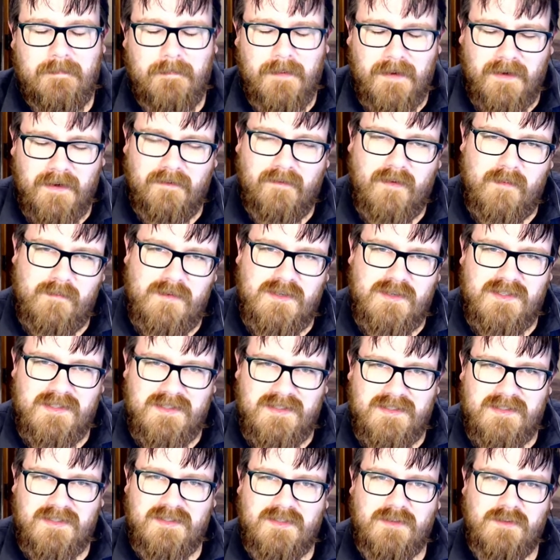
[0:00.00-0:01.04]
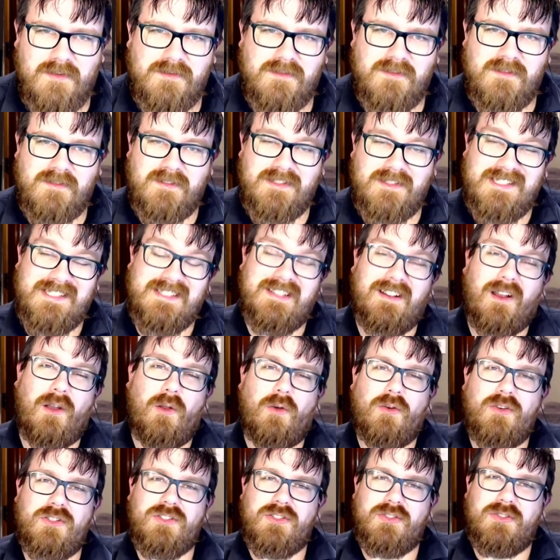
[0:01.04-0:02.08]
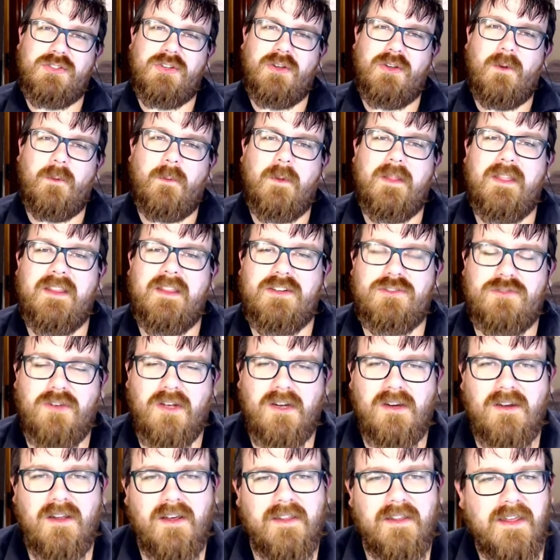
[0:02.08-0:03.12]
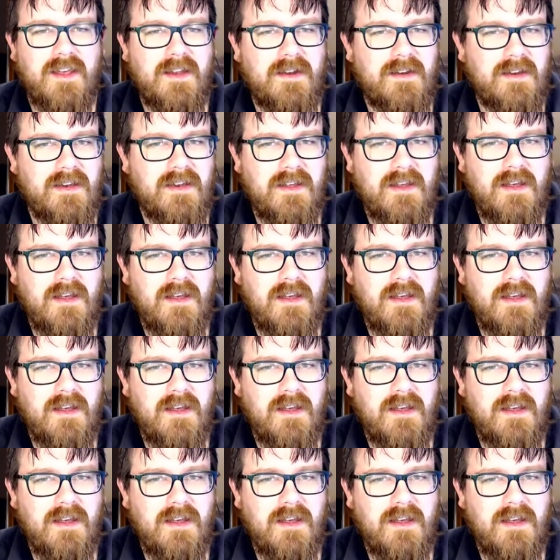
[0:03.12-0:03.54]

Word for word: bigger images don't tend to look too good when they're shrunk like that.